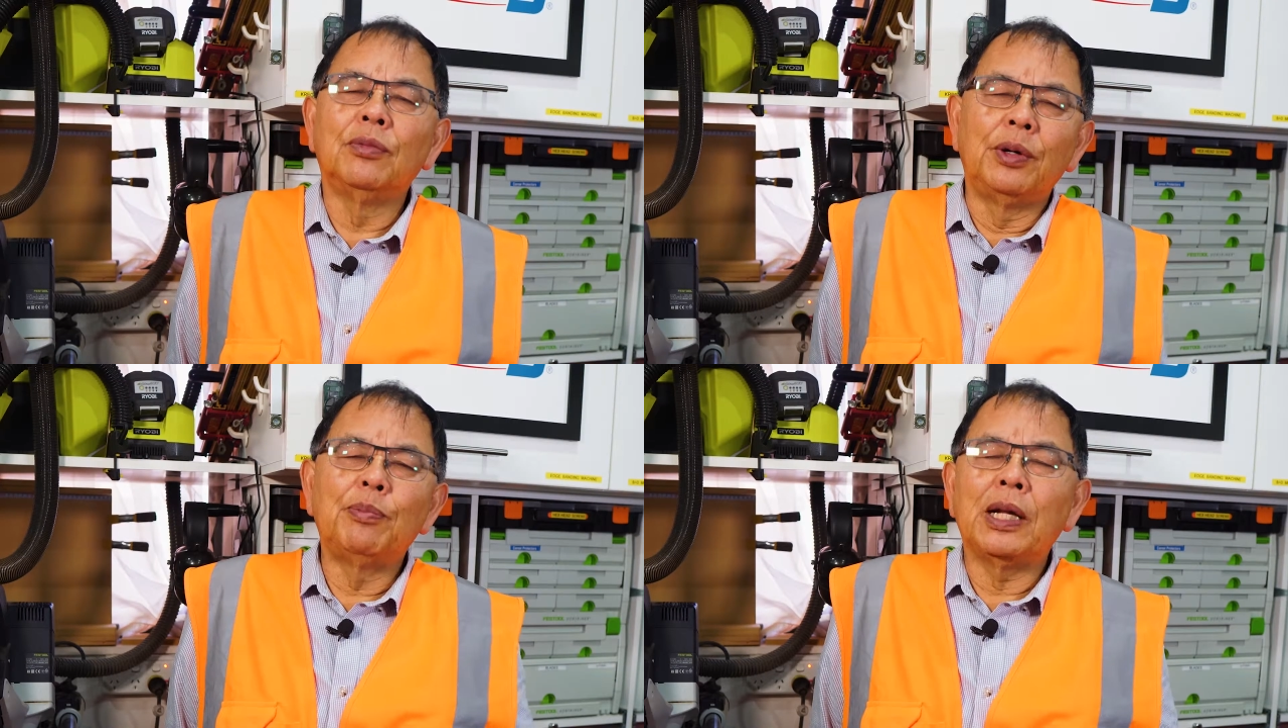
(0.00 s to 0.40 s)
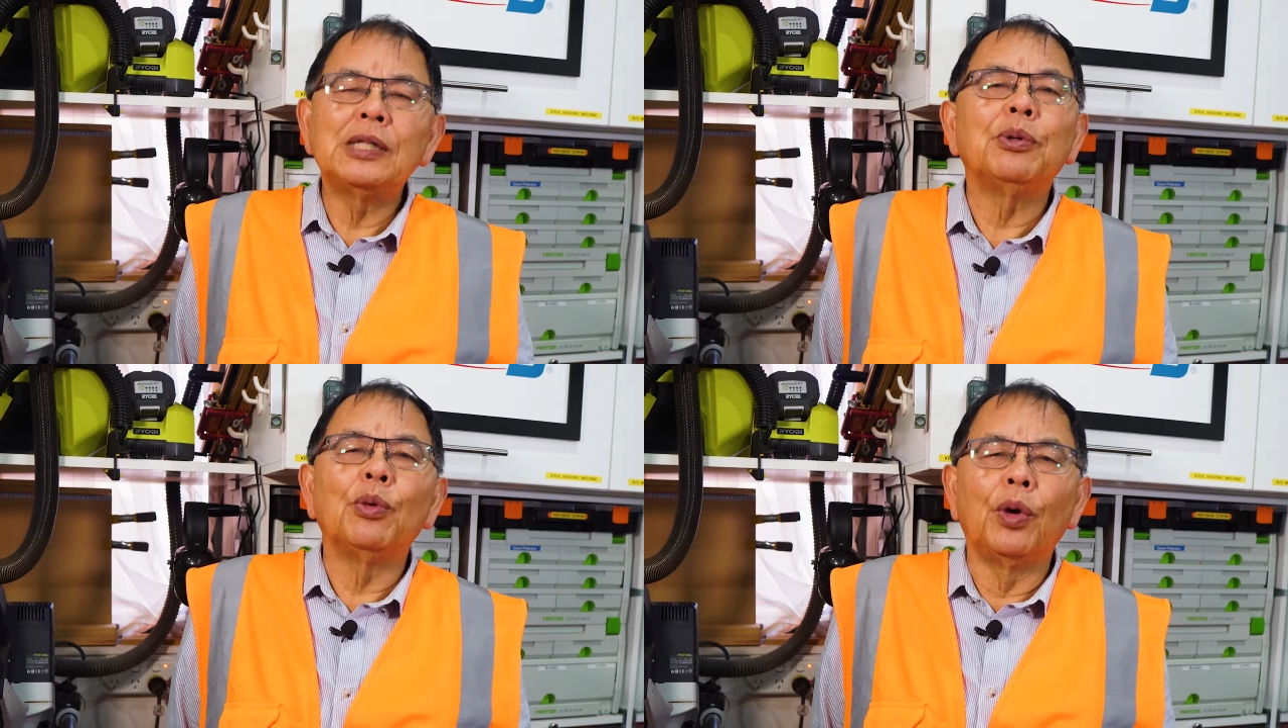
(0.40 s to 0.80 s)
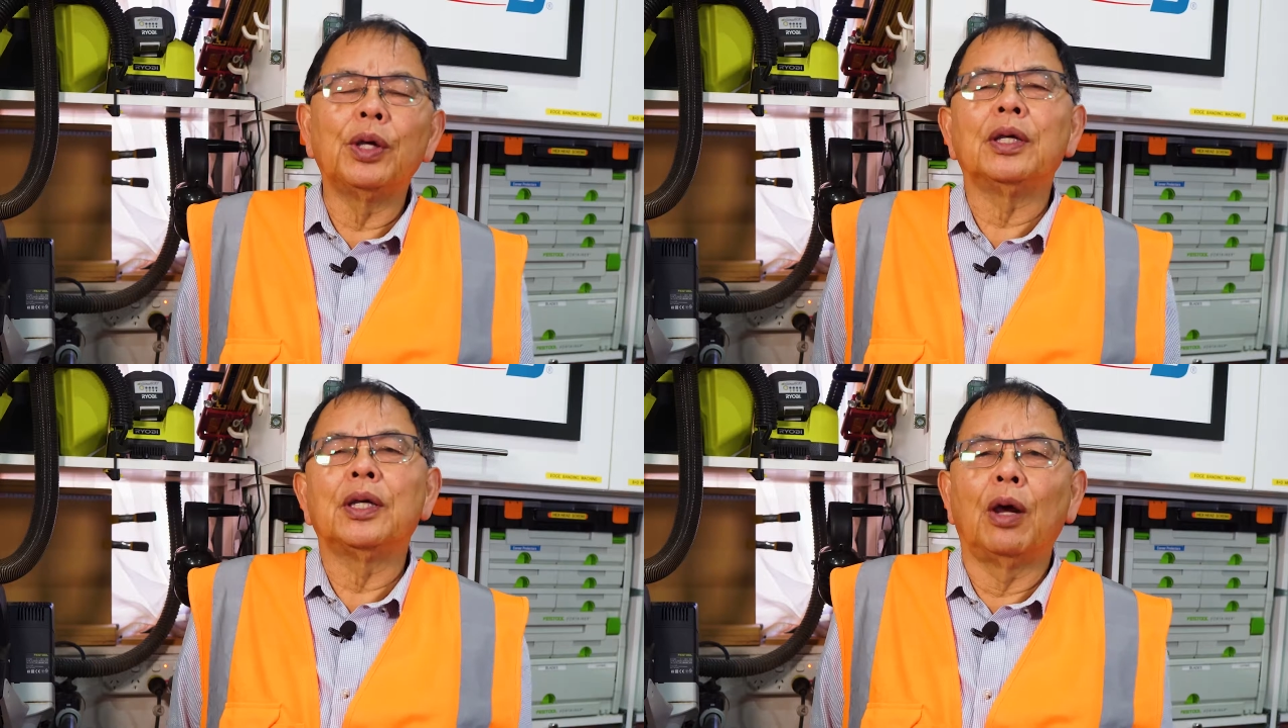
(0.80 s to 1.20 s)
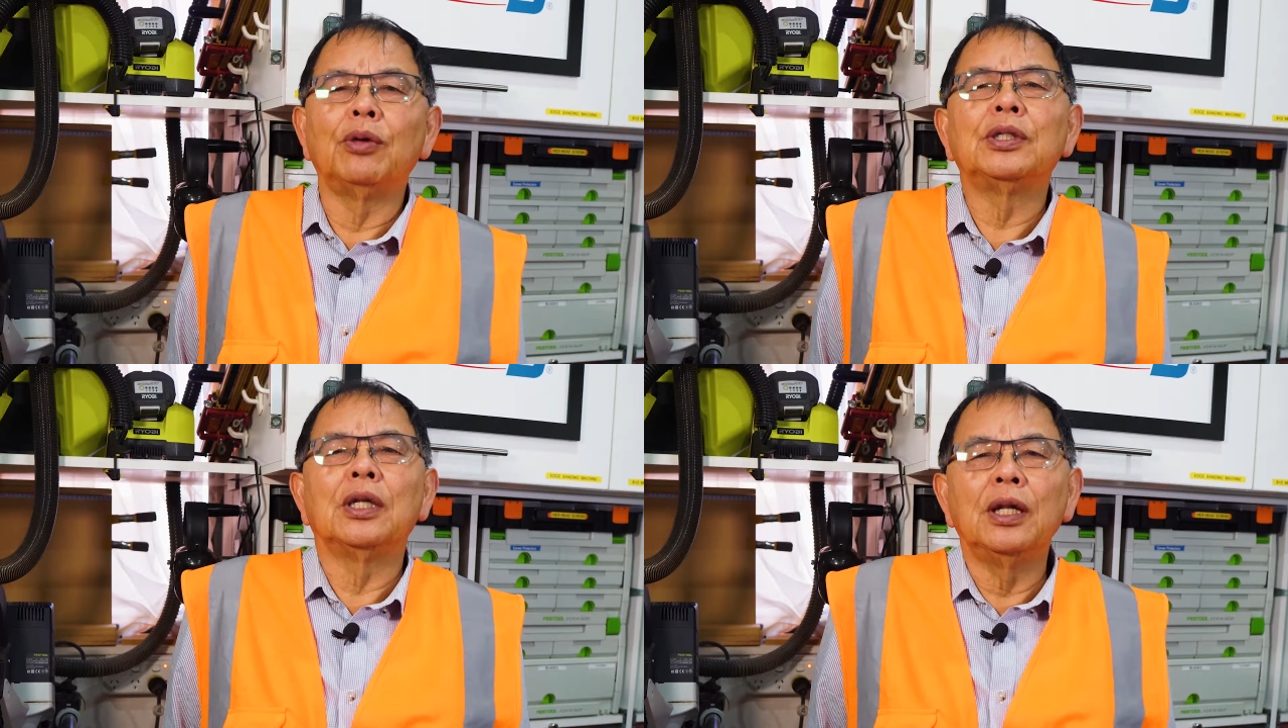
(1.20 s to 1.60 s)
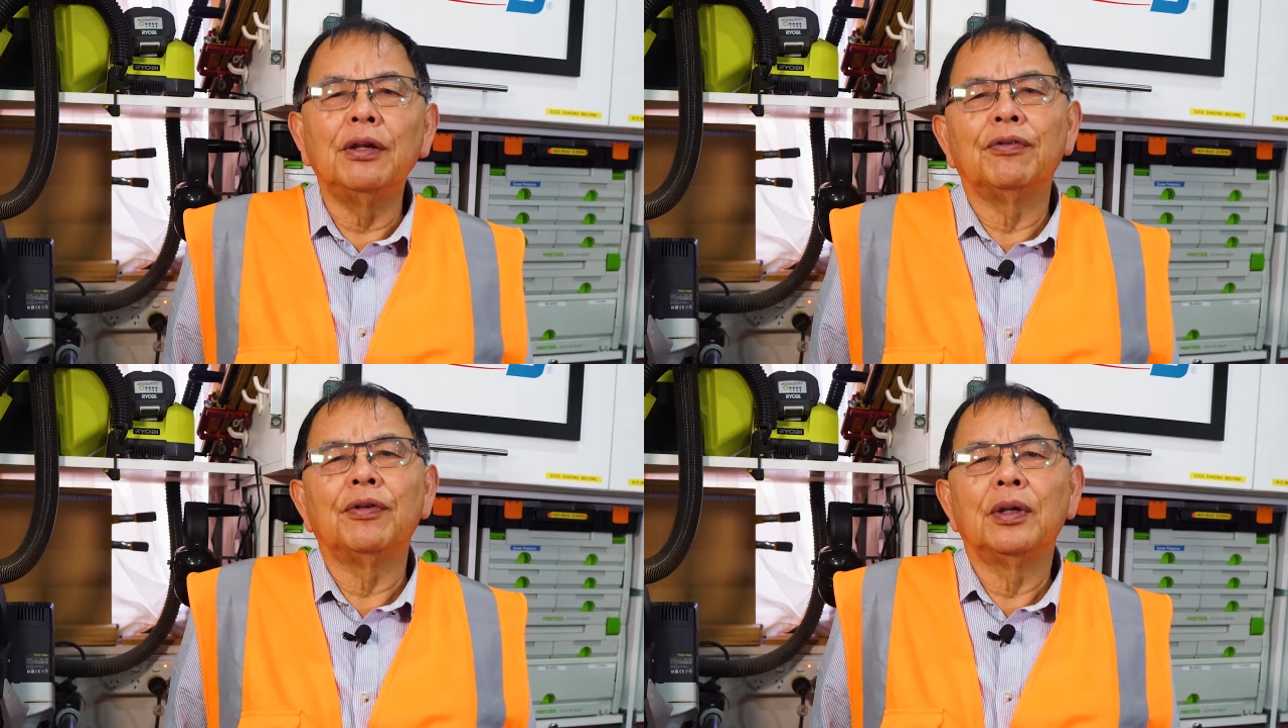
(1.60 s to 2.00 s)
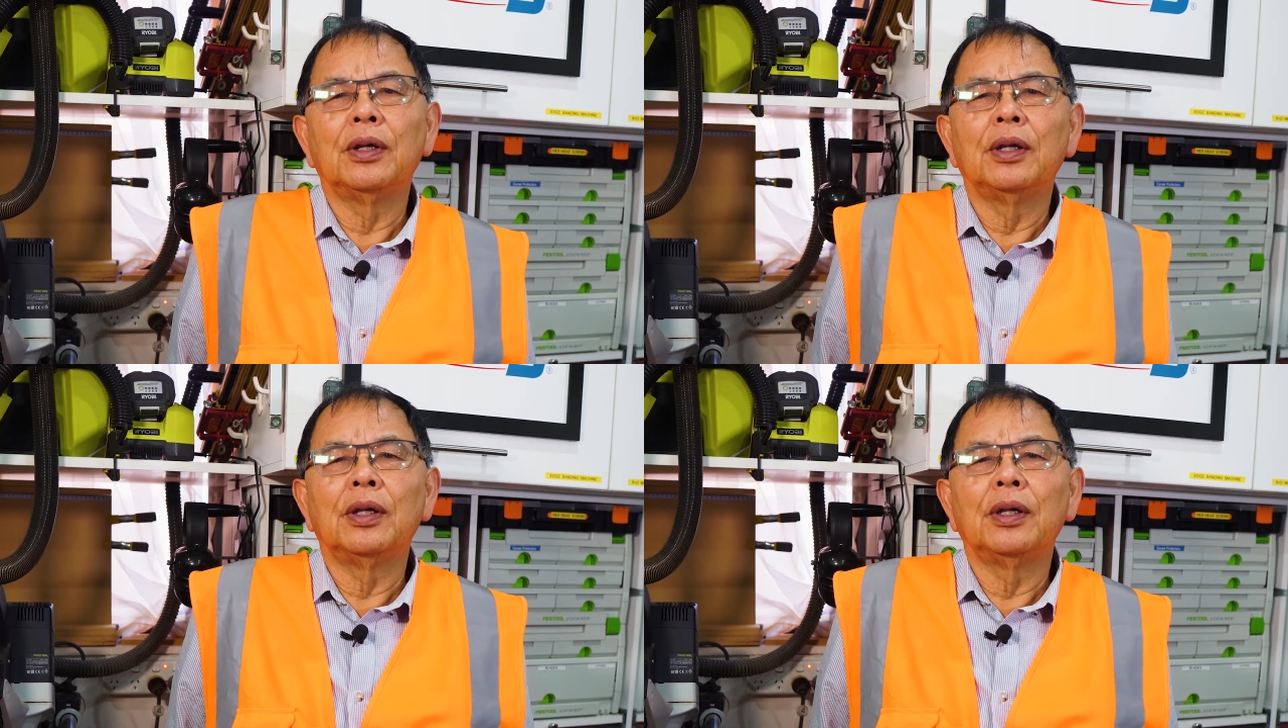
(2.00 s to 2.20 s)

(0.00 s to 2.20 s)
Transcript: replacement worker going to live?